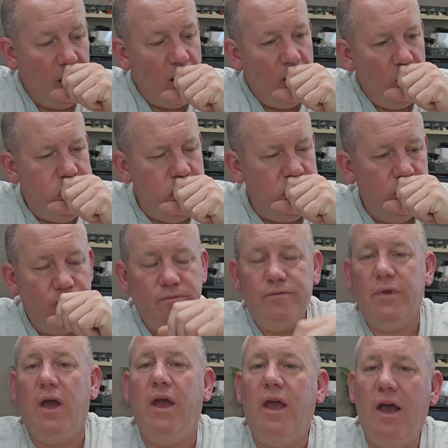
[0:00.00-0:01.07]

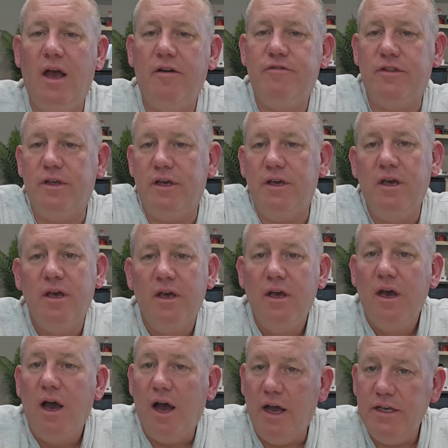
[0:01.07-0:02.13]
I have the
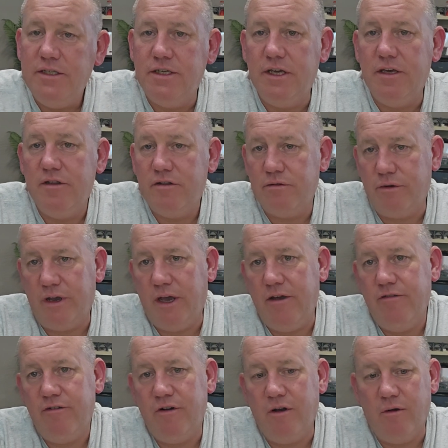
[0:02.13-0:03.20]
ICE3
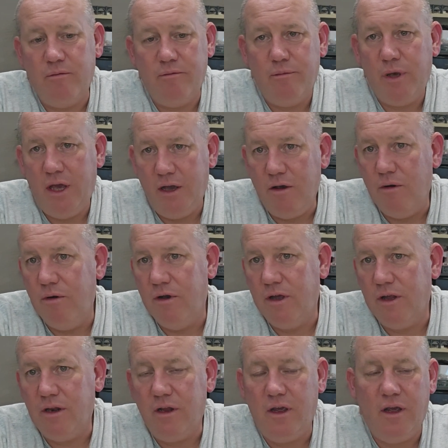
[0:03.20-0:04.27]
from Pico
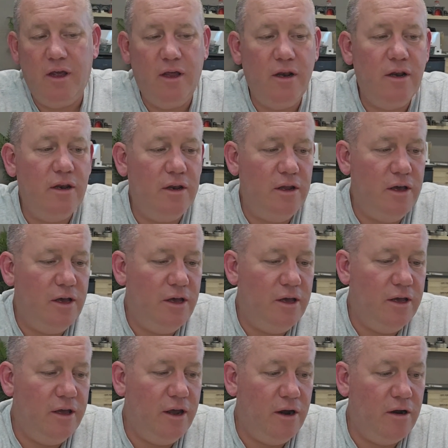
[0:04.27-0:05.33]
in
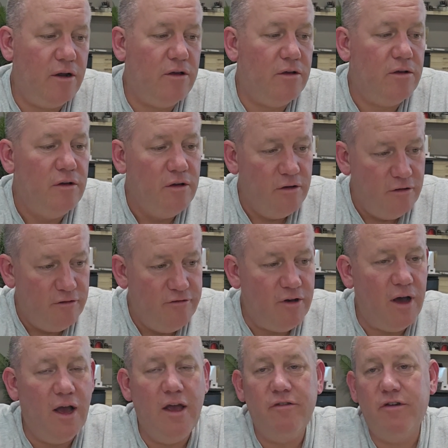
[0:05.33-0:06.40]
Era
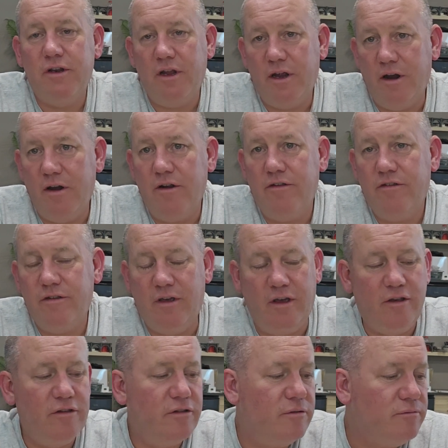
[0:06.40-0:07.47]
5 and Era
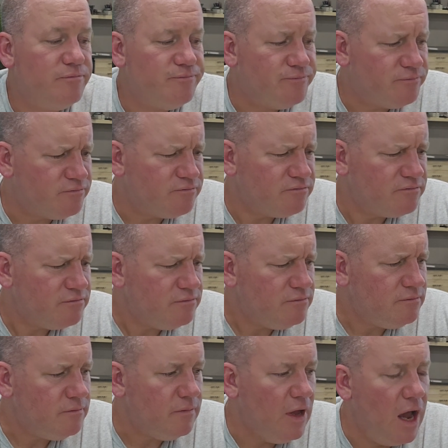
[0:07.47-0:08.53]
6.
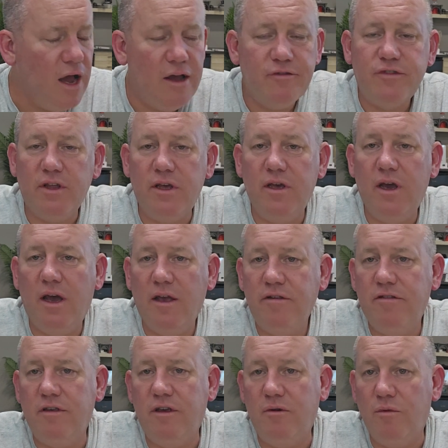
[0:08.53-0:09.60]
I have the
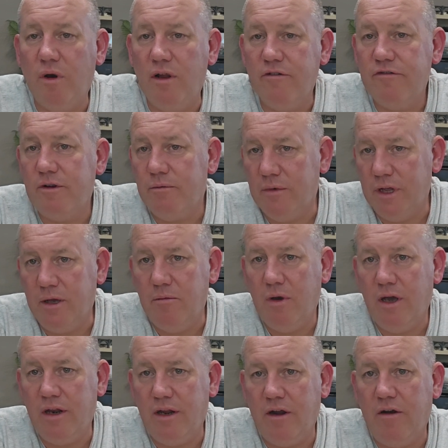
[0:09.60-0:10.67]
IC1 from Lima
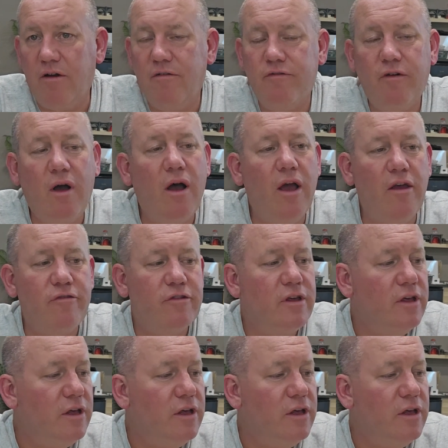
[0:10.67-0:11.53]
in Era 5,